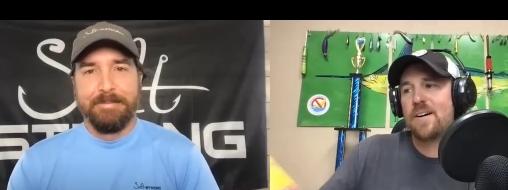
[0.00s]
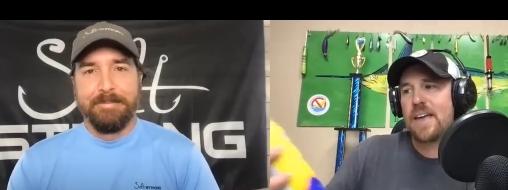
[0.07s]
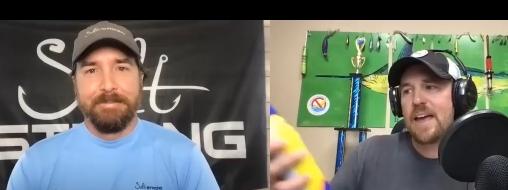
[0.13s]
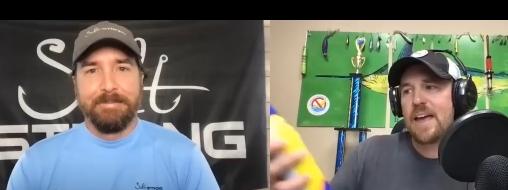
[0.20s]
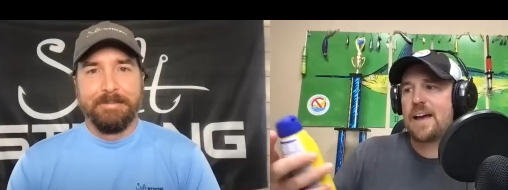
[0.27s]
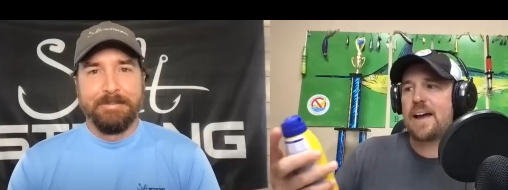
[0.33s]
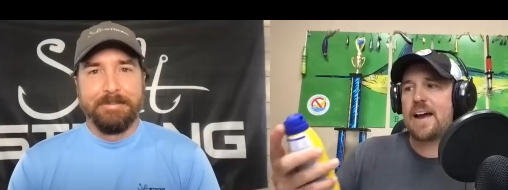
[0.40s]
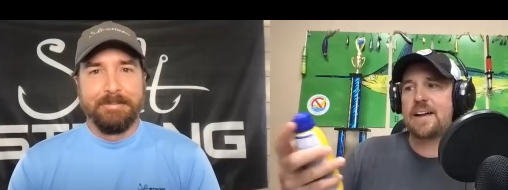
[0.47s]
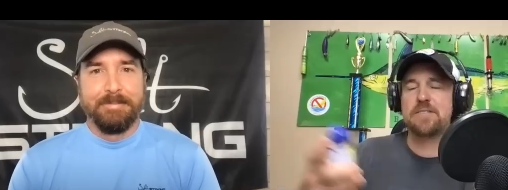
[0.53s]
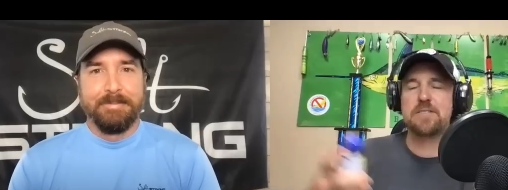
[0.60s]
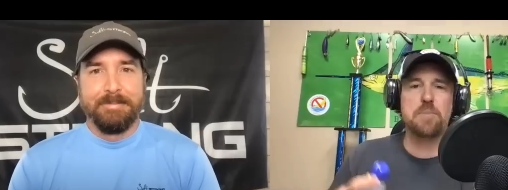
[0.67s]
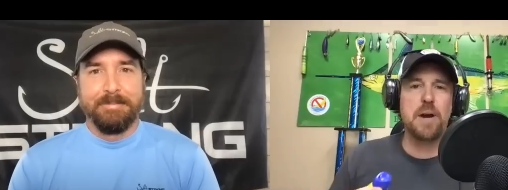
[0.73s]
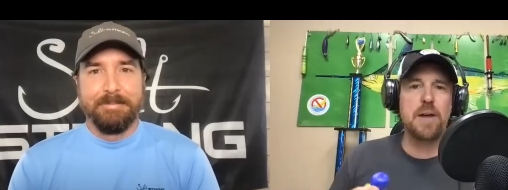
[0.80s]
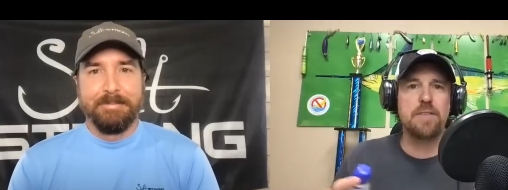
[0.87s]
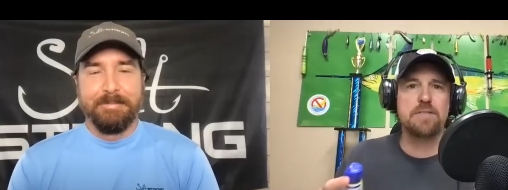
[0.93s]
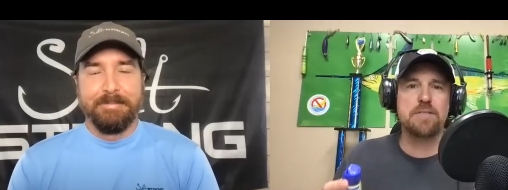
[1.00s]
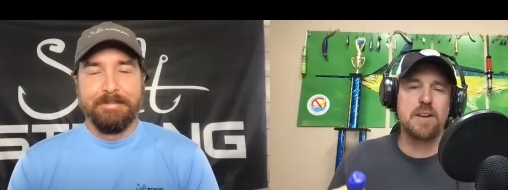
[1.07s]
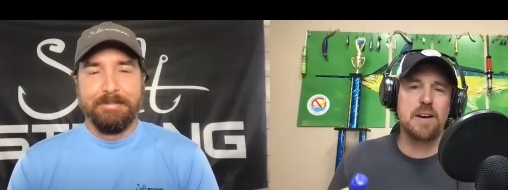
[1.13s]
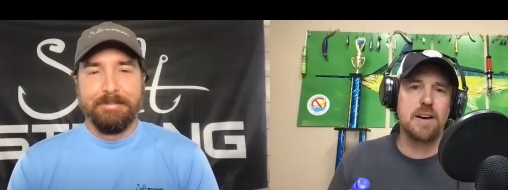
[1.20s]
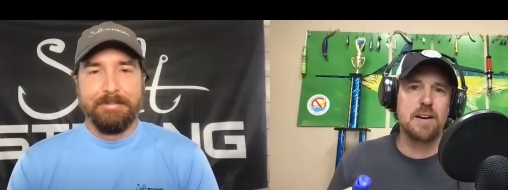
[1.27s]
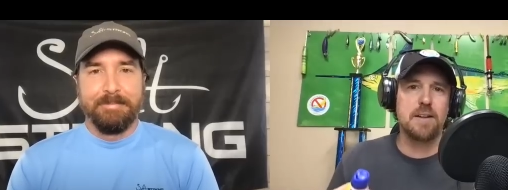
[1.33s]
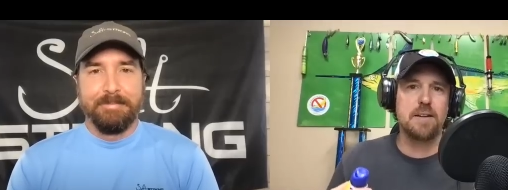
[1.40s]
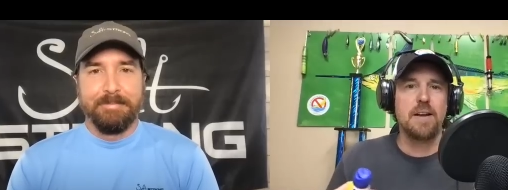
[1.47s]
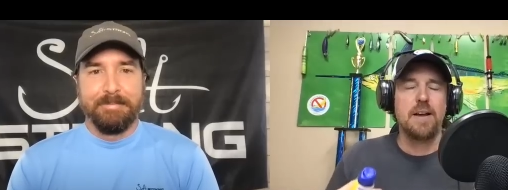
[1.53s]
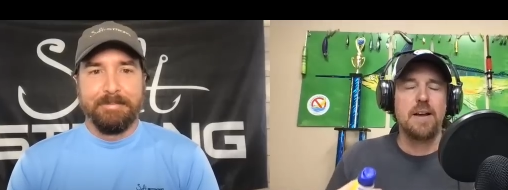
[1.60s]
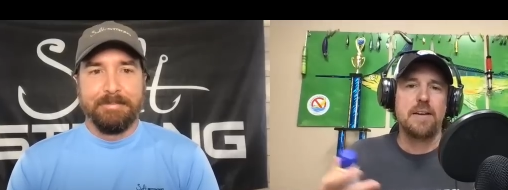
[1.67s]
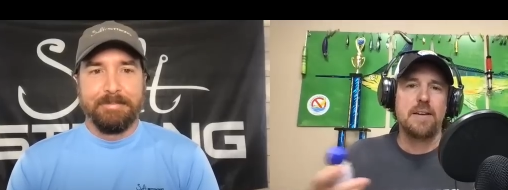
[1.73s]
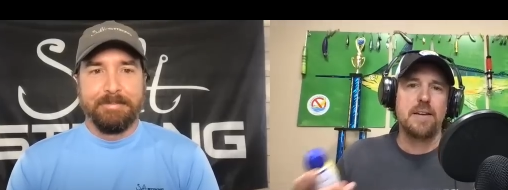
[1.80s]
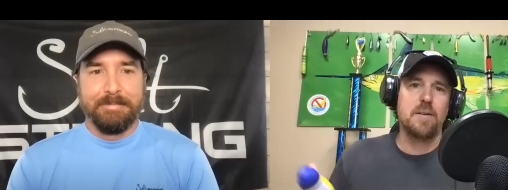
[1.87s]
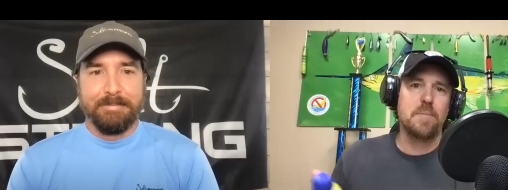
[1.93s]
Speaker 1: oh yeah, I spray this on and
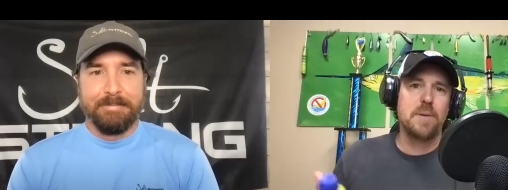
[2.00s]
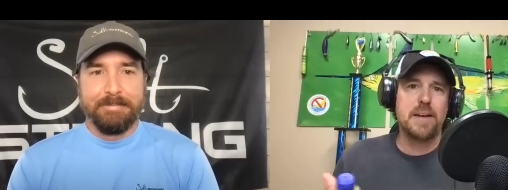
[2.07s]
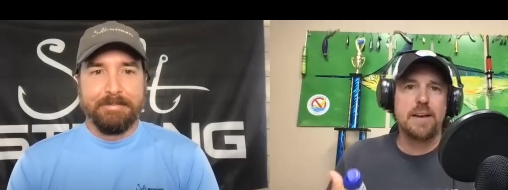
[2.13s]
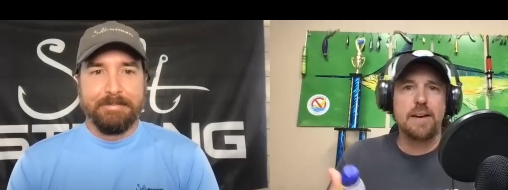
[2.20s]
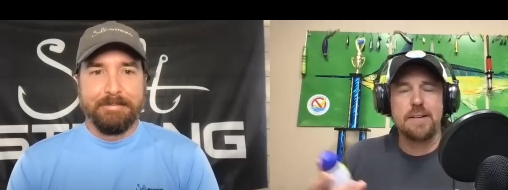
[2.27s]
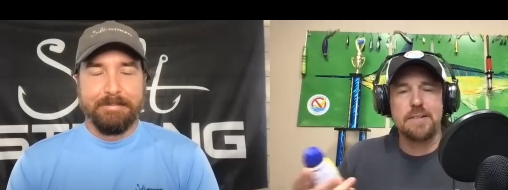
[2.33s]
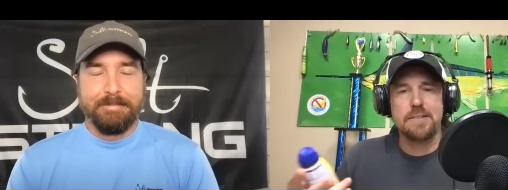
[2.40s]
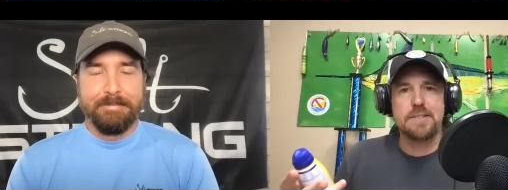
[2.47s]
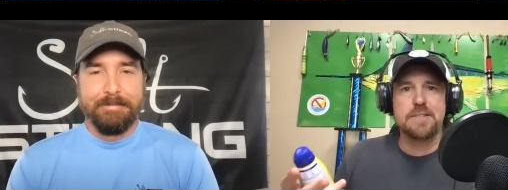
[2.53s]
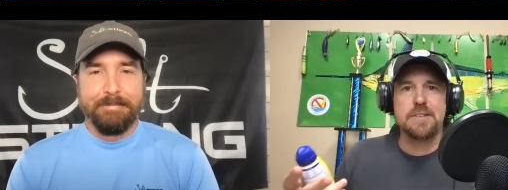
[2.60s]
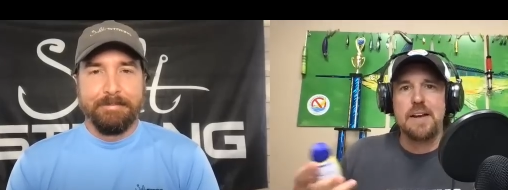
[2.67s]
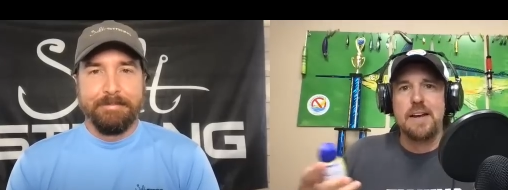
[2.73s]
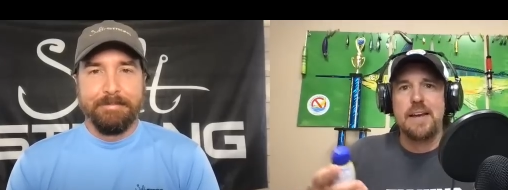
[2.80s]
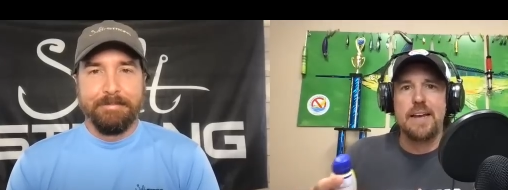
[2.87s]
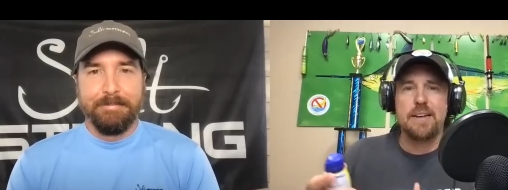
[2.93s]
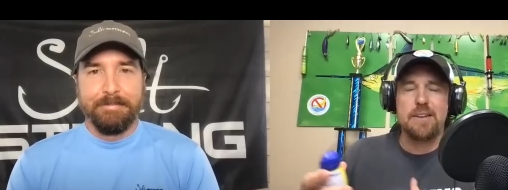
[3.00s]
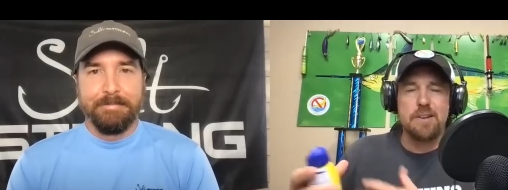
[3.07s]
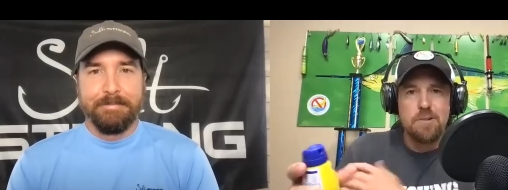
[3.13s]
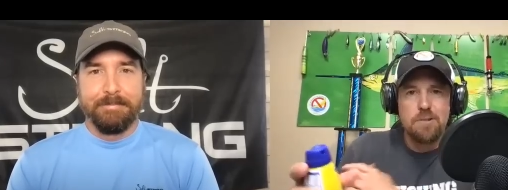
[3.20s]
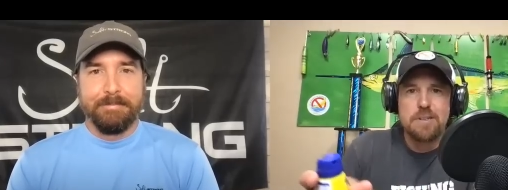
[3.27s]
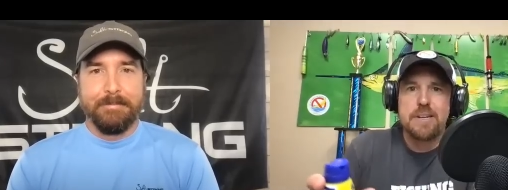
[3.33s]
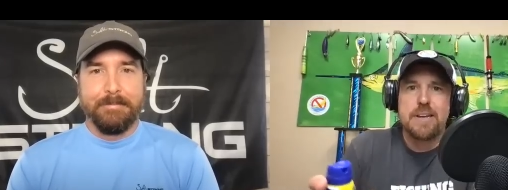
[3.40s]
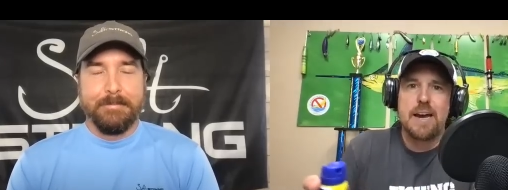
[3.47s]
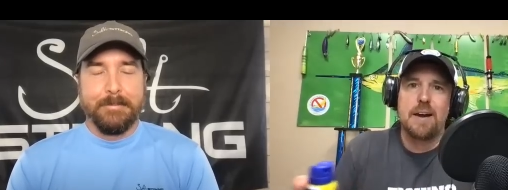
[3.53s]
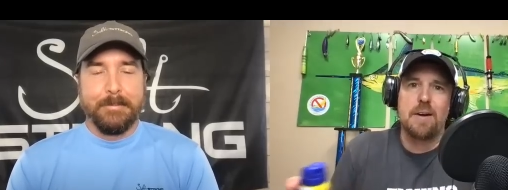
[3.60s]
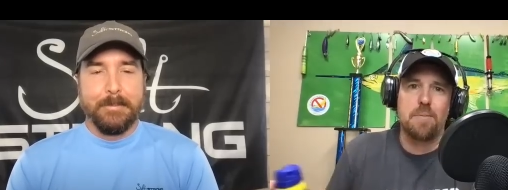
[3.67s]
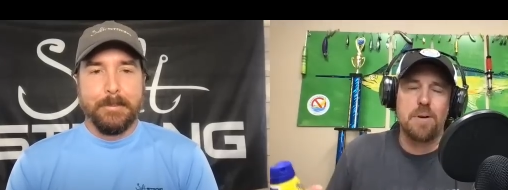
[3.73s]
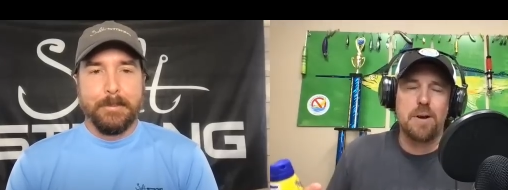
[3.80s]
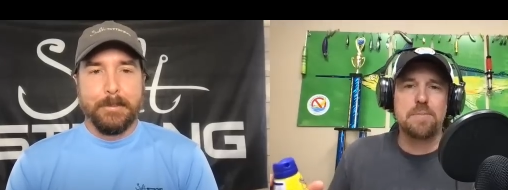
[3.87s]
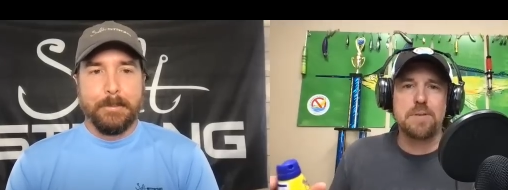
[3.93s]
you know, because it usually
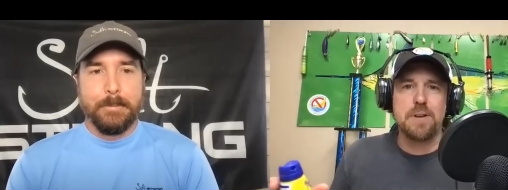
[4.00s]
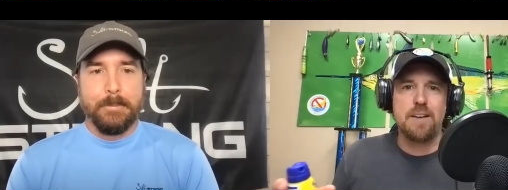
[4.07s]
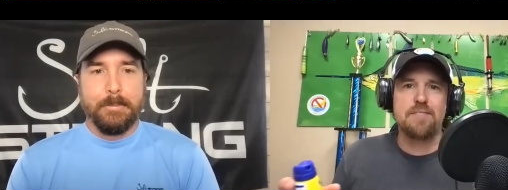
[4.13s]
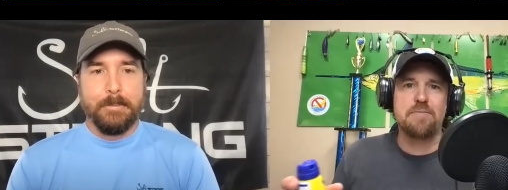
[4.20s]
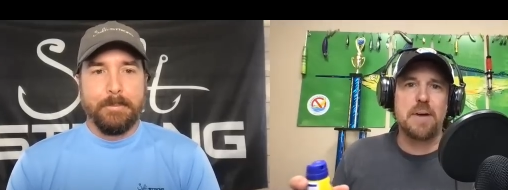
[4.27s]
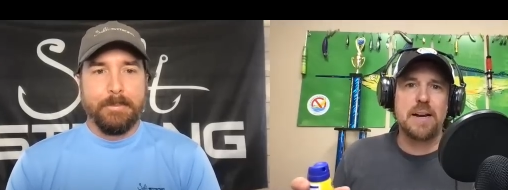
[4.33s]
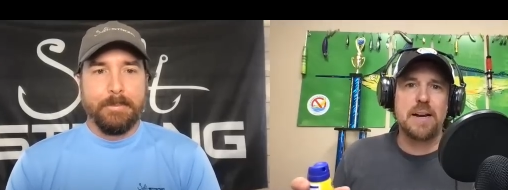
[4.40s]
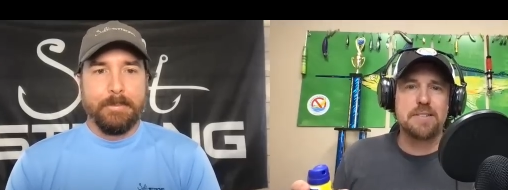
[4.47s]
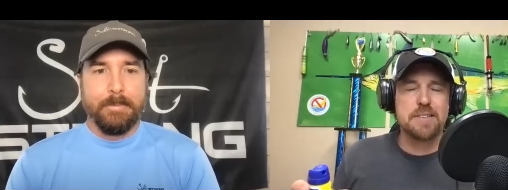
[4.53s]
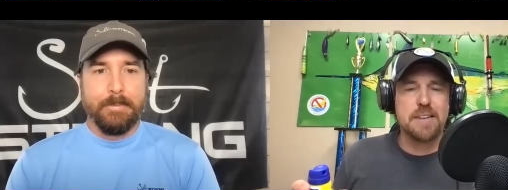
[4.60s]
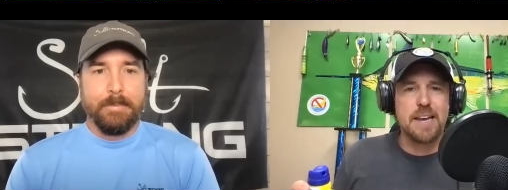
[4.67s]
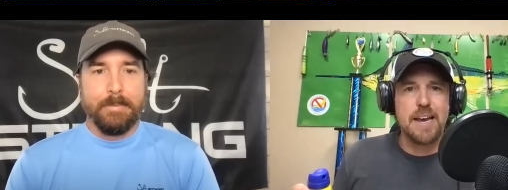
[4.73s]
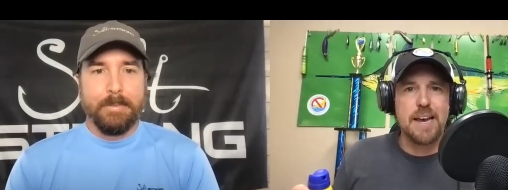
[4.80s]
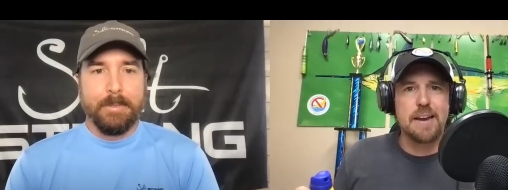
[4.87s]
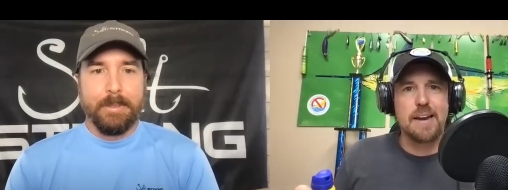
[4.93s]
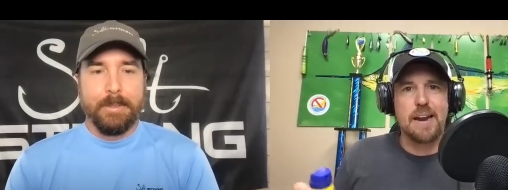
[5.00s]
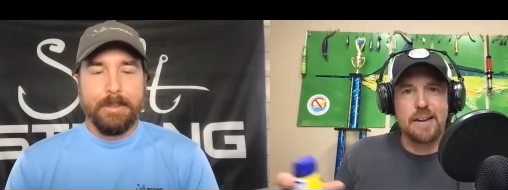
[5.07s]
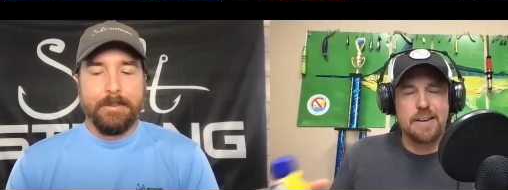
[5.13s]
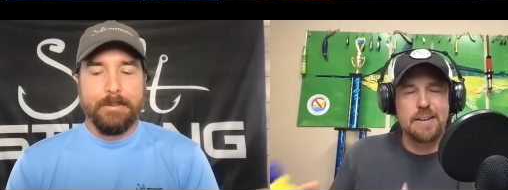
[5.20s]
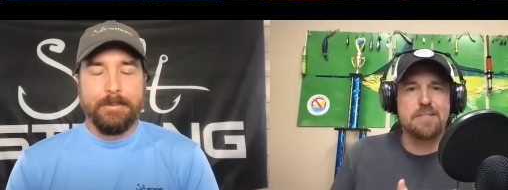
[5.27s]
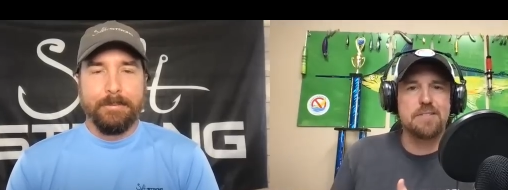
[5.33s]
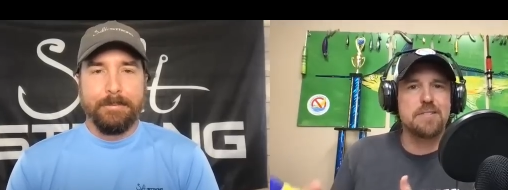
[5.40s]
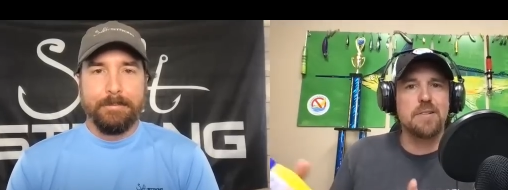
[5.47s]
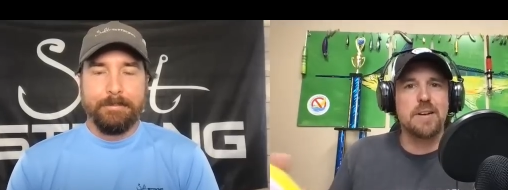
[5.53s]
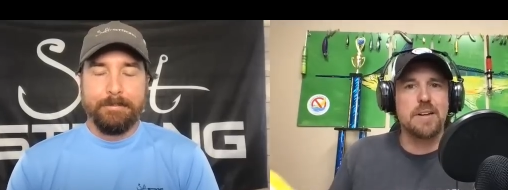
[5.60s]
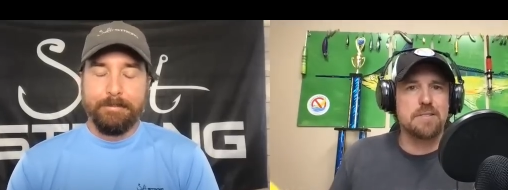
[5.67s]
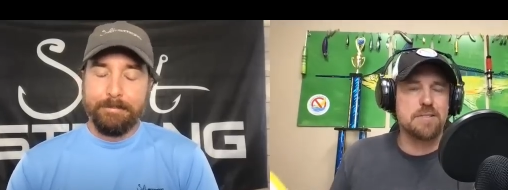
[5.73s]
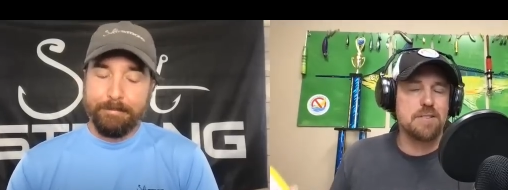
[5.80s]
kind of rubs off my skin and I could still get